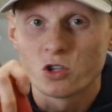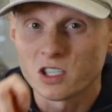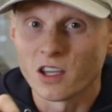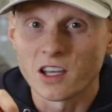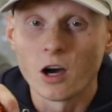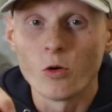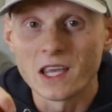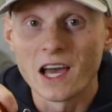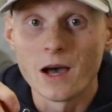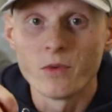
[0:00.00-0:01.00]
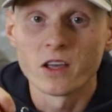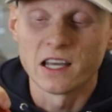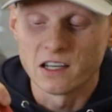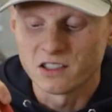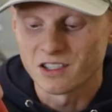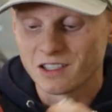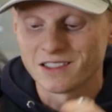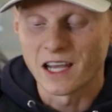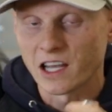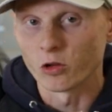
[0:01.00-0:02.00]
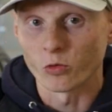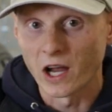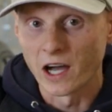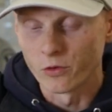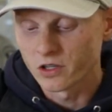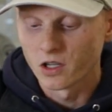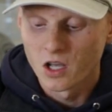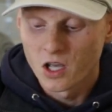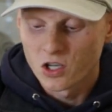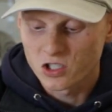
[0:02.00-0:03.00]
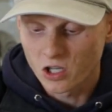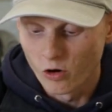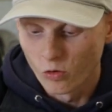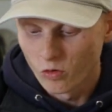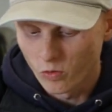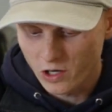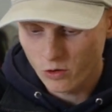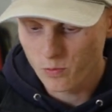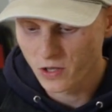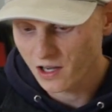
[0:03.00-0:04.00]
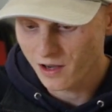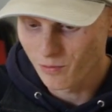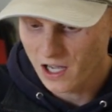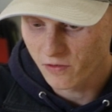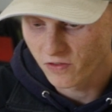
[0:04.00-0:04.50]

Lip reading: just like OEM, and it doesn't dangle around. So why don't I pick my